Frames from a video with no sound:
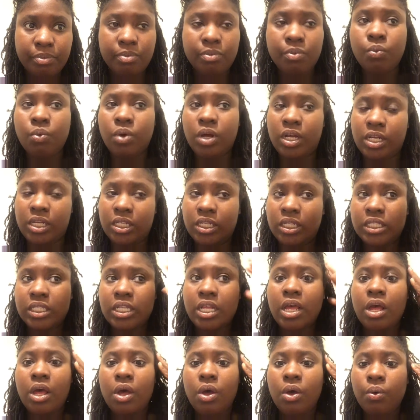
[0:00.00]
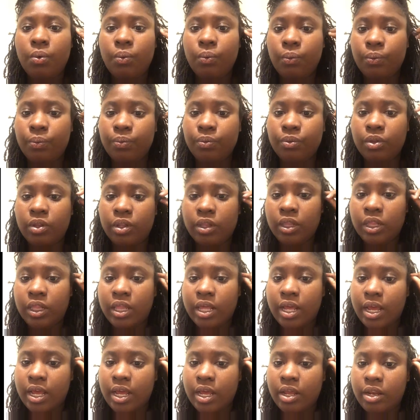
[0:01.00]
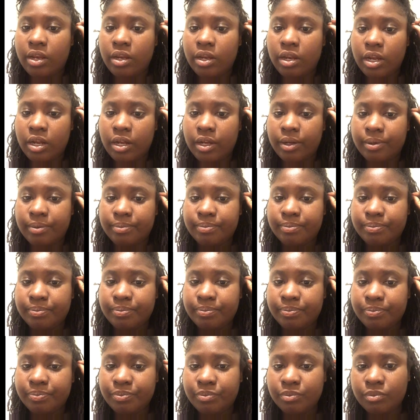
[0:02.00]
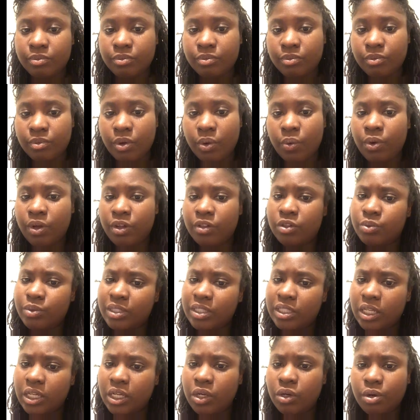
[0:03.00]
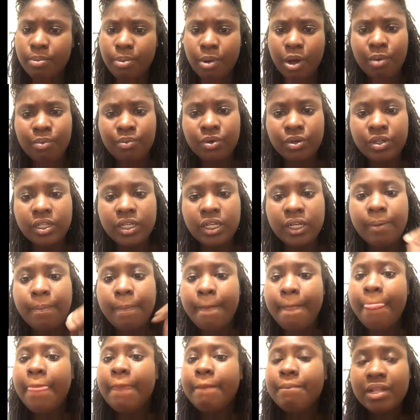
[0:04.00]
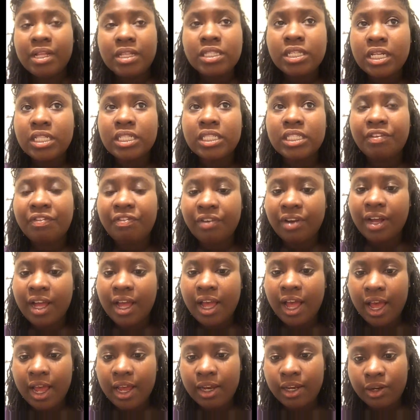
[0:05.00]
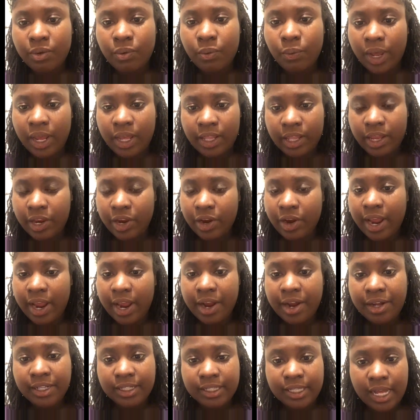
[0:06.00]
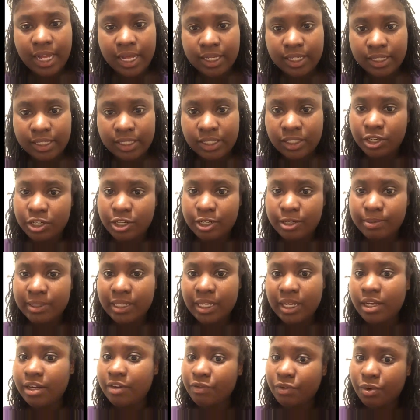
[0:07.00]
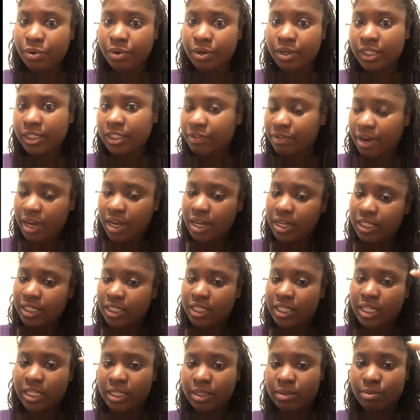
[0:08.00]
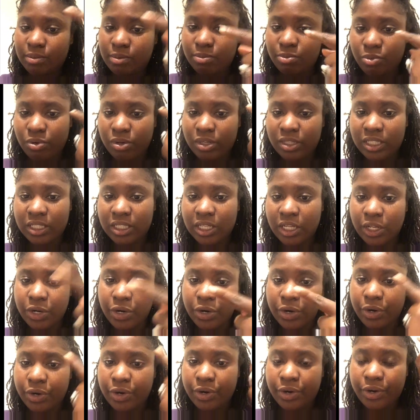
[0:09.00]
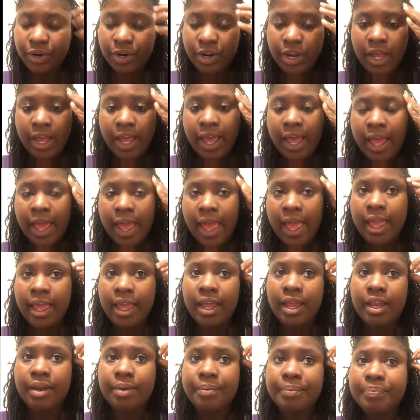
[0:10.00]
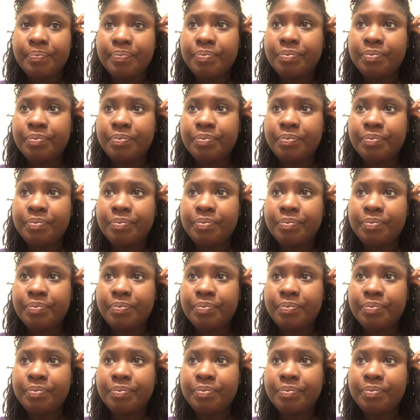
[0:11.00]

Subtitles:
was that with twisting or palm rolling, it's a different kind of way that your hair locks, you know what I'm saying? Of course, right? It's more cylinder, and